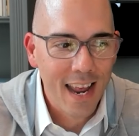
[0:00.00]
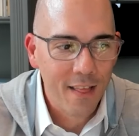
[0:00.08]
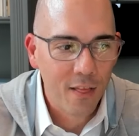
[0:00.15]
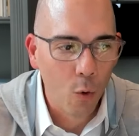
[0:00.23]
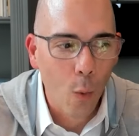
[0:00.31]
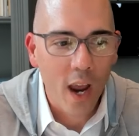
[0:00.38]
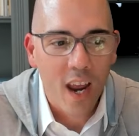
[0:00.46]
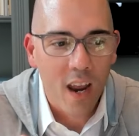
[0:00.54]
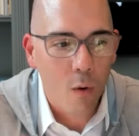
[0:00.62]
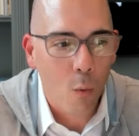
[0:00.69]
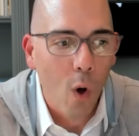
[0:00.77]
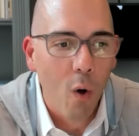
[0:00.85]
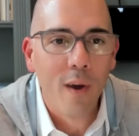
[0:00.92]

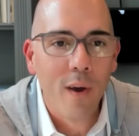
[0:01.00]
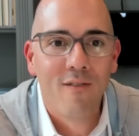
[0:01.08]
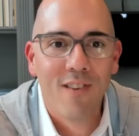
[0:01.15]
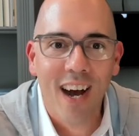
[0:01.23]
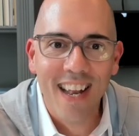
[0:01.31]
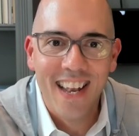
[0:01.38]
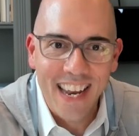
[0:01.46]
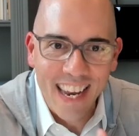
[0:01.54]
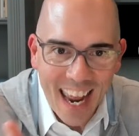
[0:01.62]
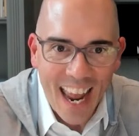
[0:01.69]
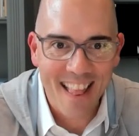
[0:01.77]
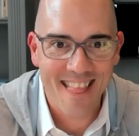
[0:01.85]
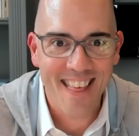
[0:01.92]
what we've done to
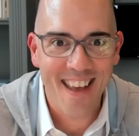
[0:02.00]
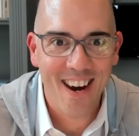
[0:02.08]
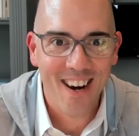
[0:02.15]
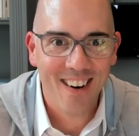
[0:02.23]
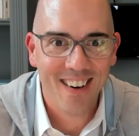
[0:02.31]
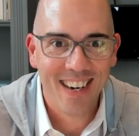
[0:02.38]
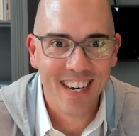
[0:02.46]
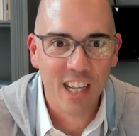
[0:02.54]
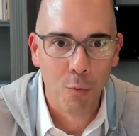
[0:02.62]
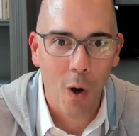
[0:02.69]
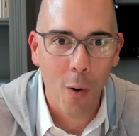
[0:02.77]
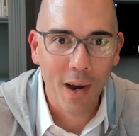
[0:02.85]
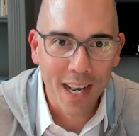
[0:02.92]
get there is
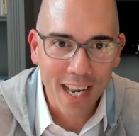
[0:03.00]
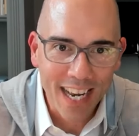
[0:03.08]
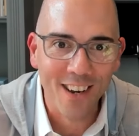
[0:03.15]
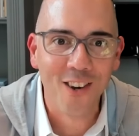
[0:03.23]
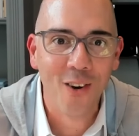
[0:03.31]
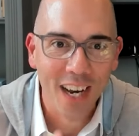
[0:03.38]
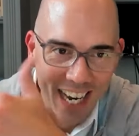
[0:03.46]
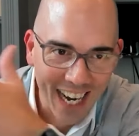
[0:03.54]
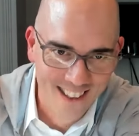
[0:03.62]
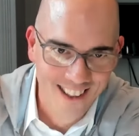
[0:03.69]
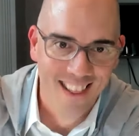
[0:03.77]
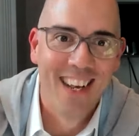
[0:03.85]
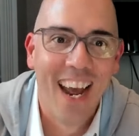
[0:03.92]
what we need to do to get
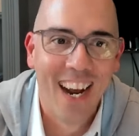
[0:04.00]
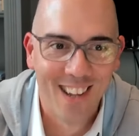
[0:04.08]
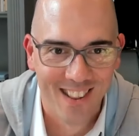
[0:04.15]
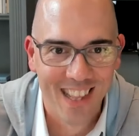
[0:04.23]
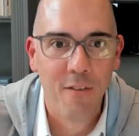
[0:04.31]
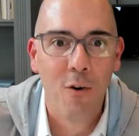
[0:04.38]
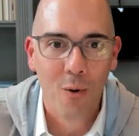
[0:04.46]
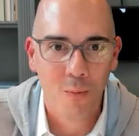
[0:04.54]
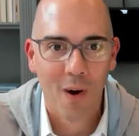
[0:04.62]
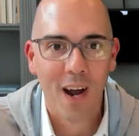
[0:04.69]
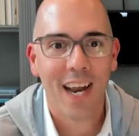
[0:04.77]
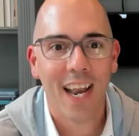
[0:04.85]
to the next level, right?